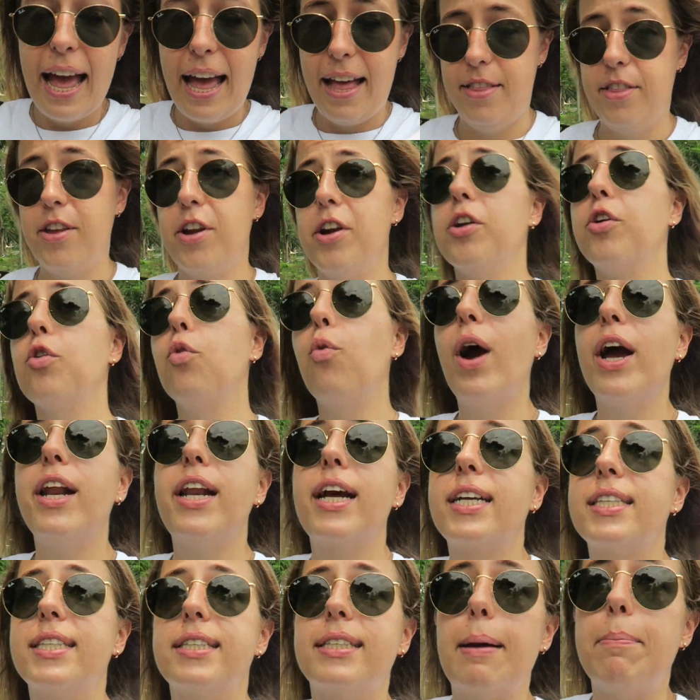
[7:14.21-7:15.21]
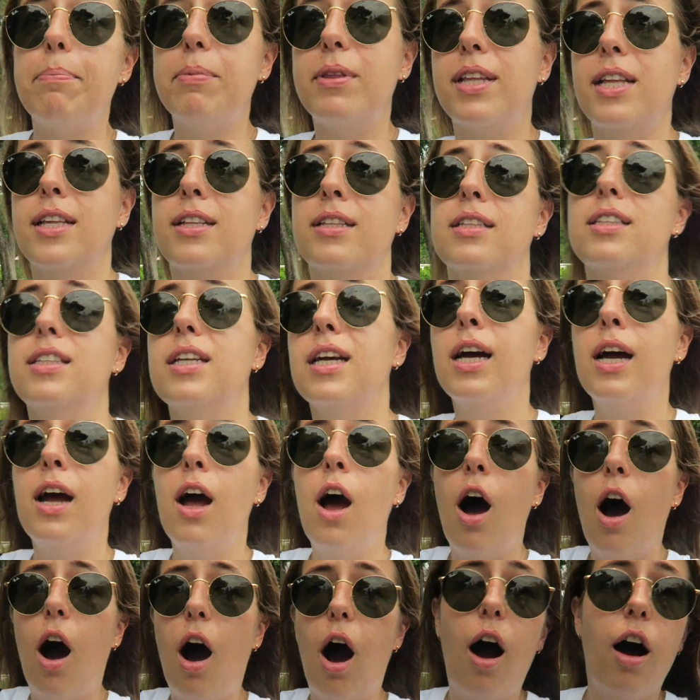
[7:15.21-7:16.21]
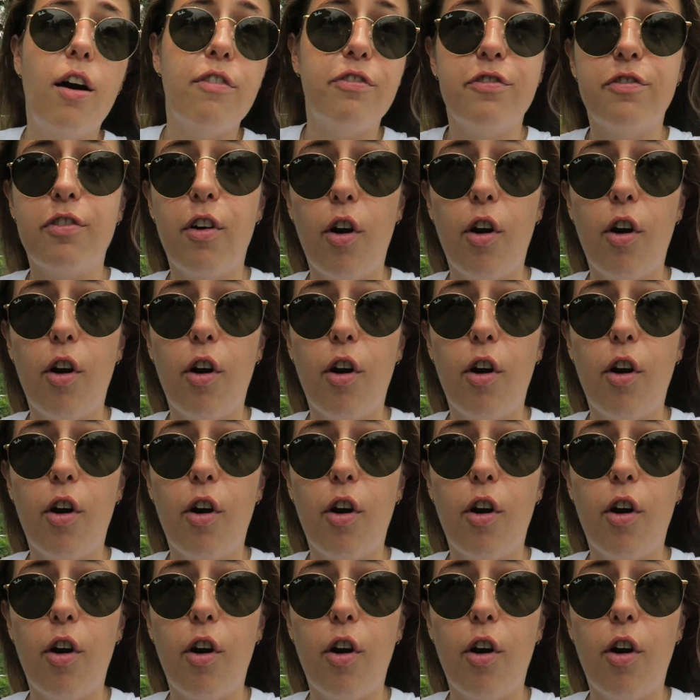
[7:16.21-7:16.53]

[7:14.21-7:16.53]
And they're quite acceptant of